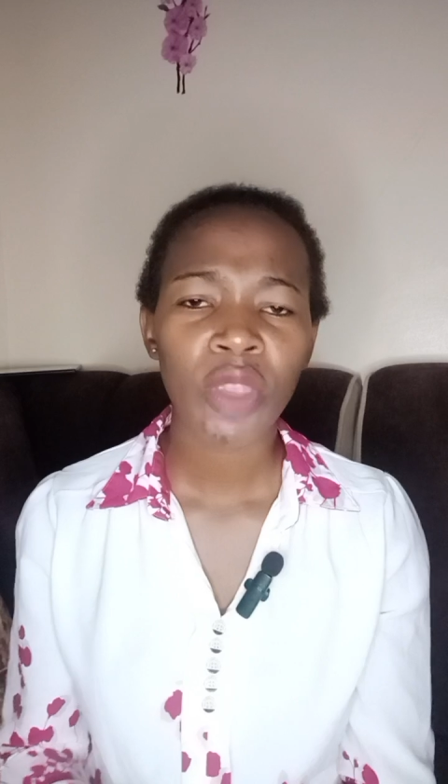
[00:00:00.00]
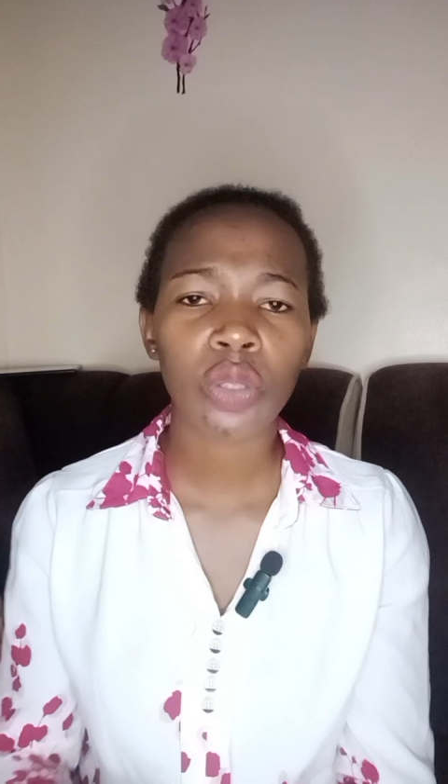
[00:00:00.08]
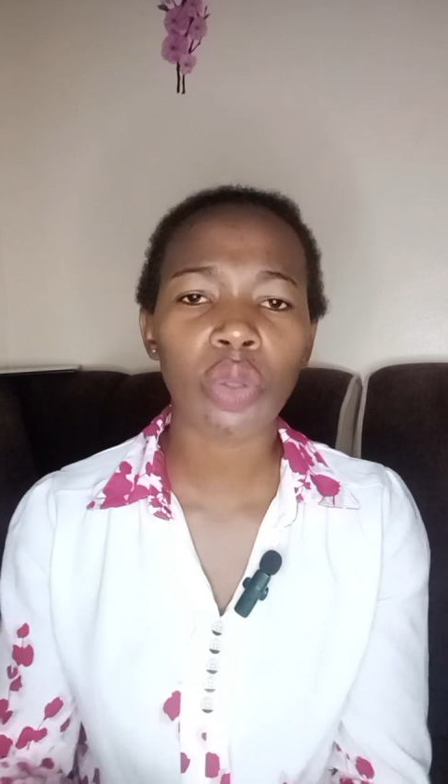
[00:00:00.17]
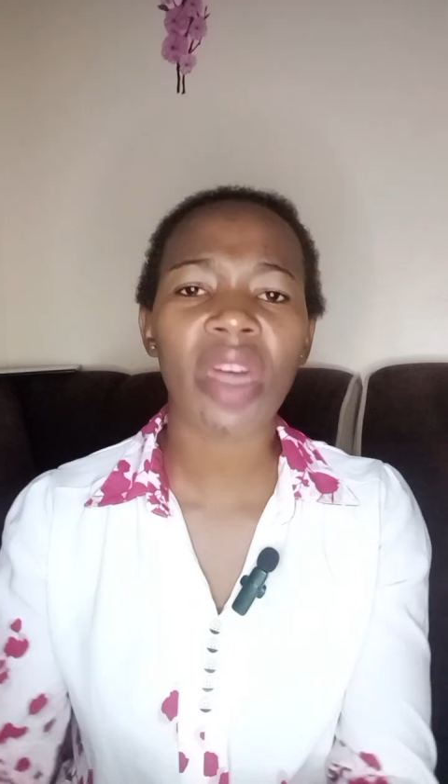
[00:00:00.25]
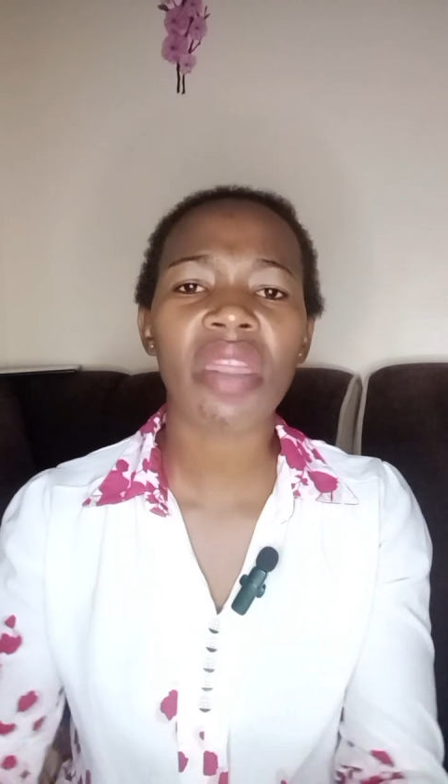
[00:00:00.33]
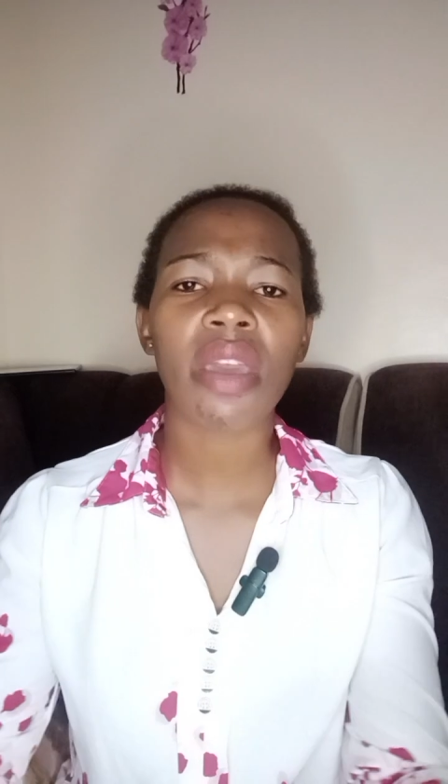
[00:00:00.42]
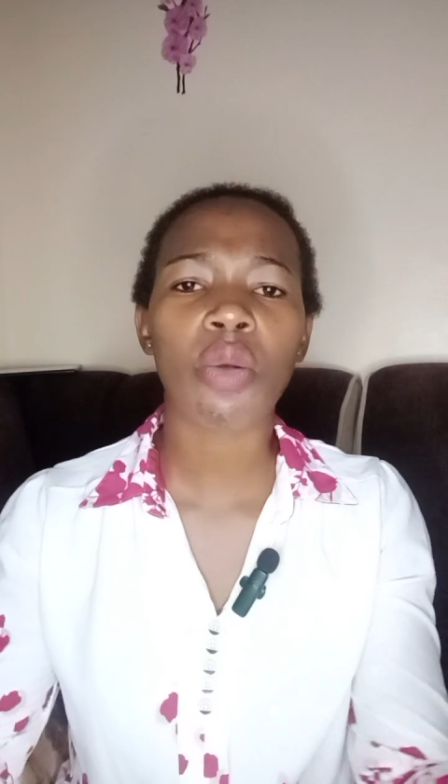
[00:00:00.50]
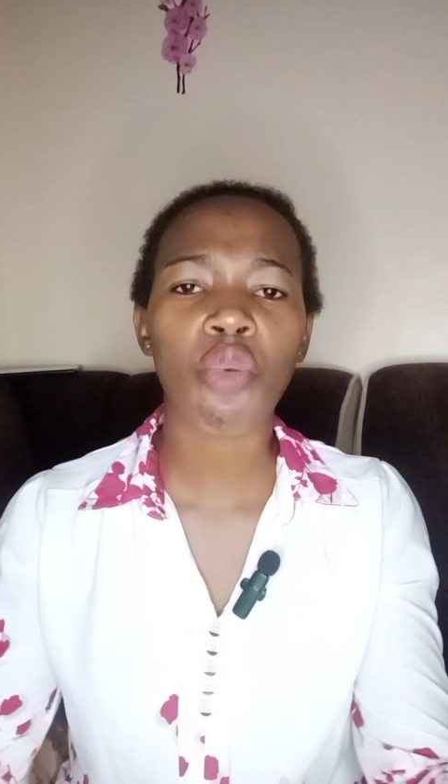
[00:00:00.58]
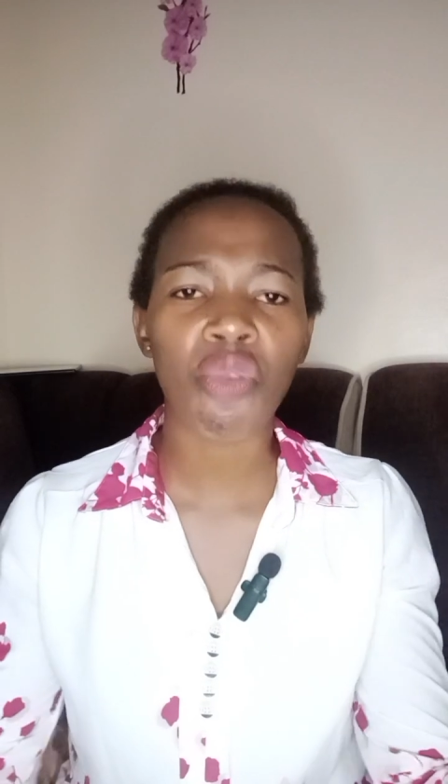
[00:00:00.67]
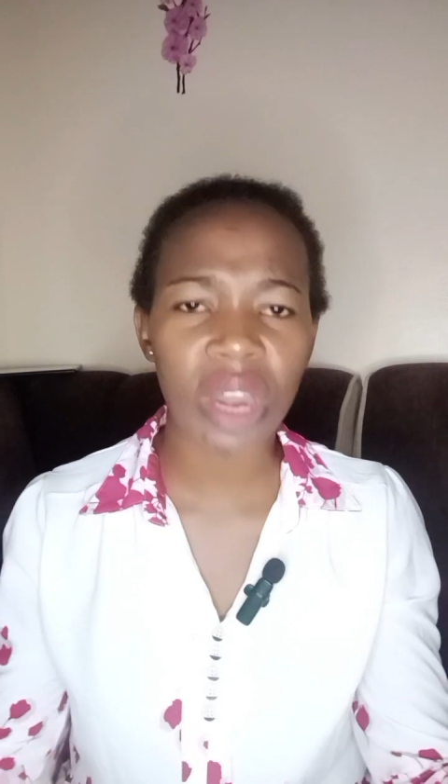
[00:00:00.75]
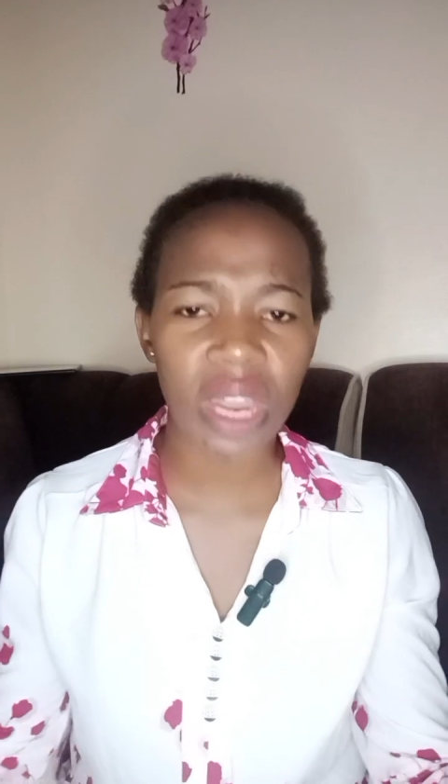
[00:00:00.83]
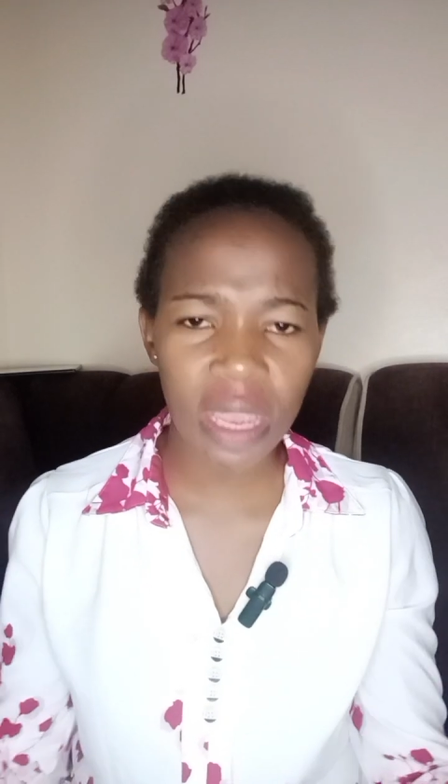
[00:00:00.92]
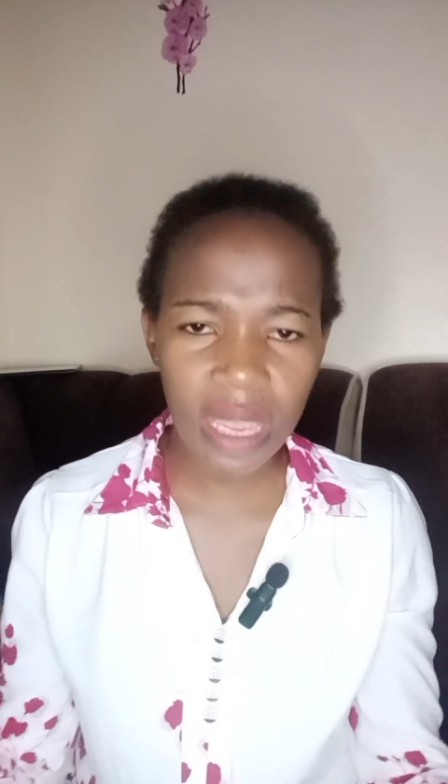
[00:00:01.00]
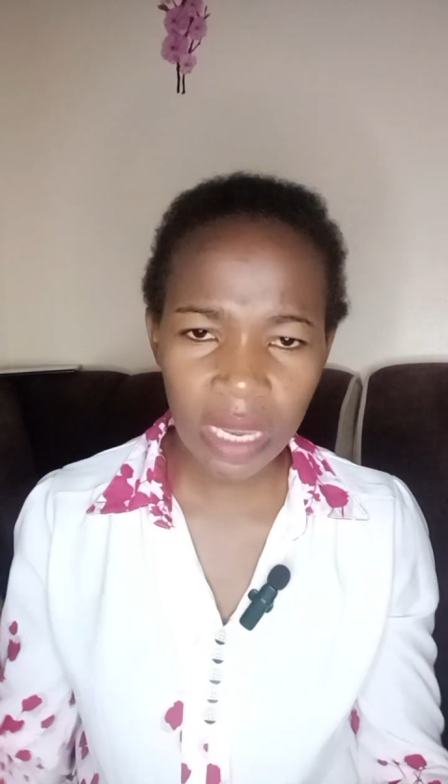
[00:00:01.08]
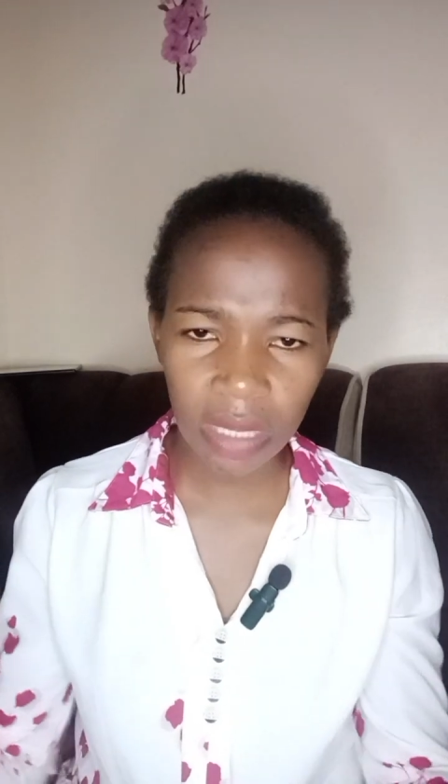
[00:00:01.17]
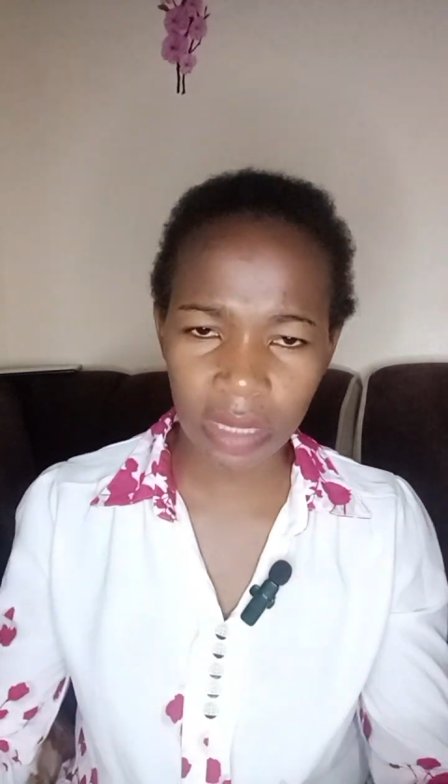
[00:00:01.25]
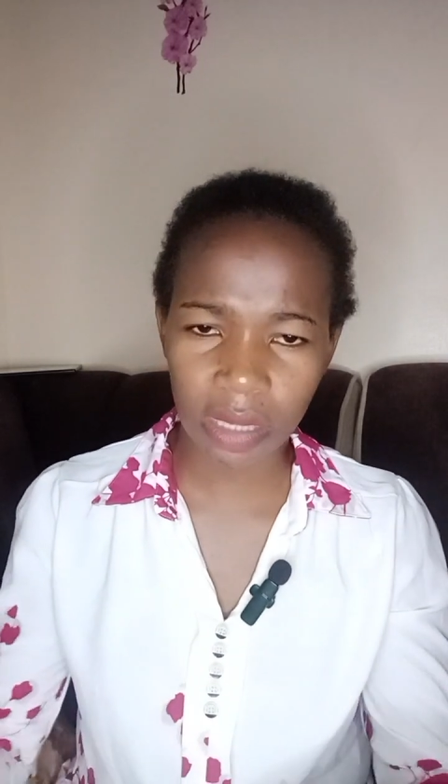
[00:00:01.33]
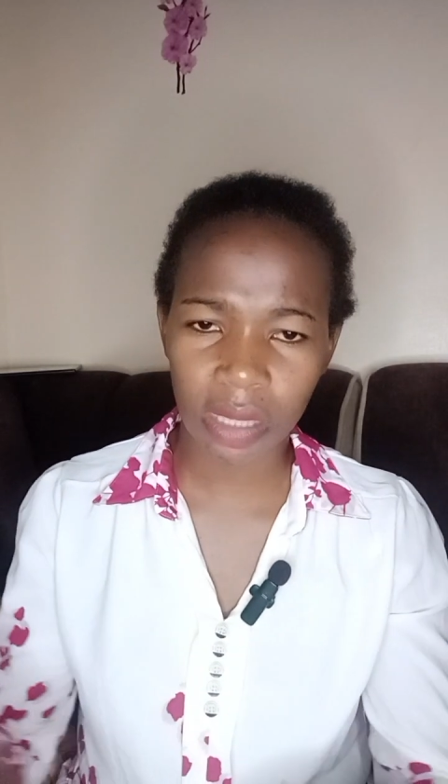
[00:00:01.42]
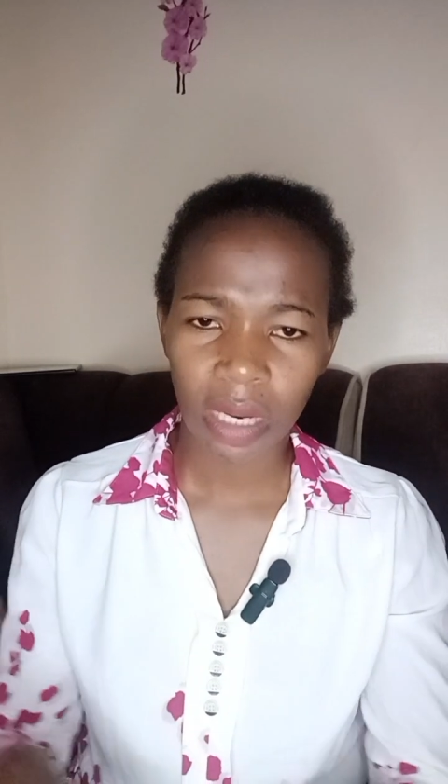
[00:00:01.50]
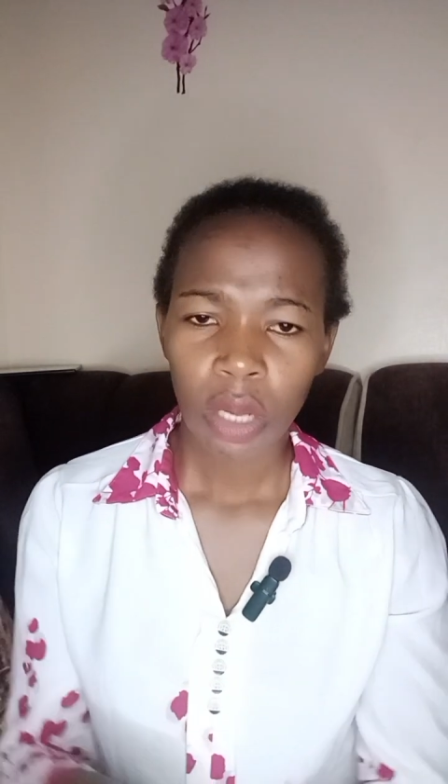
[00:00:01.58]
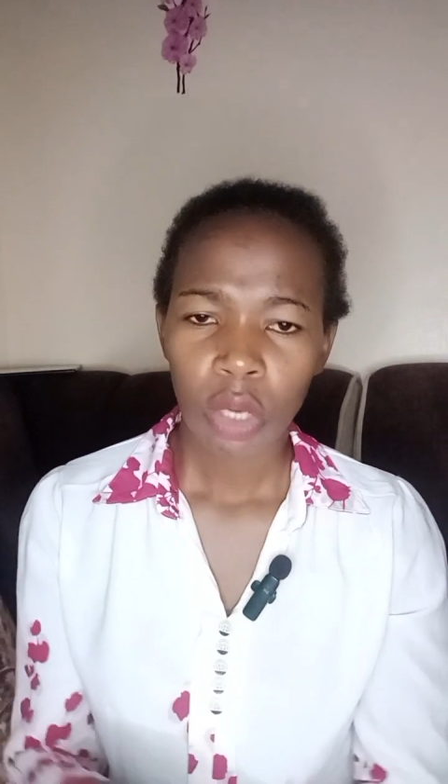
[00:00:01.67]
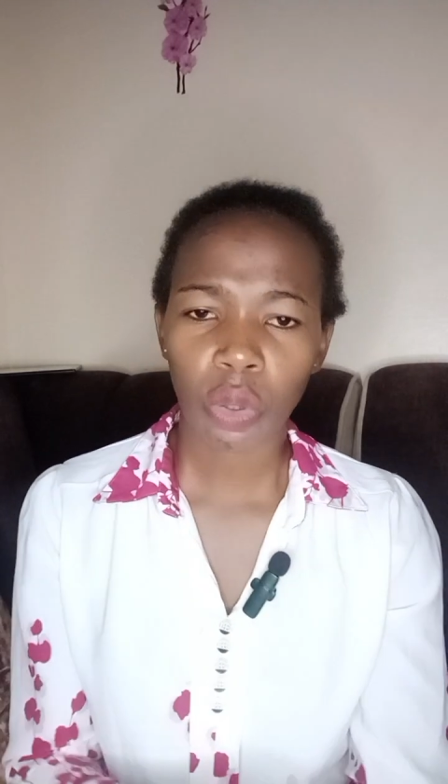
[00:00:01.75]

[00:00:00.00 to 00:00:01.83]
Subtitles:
so that they could eat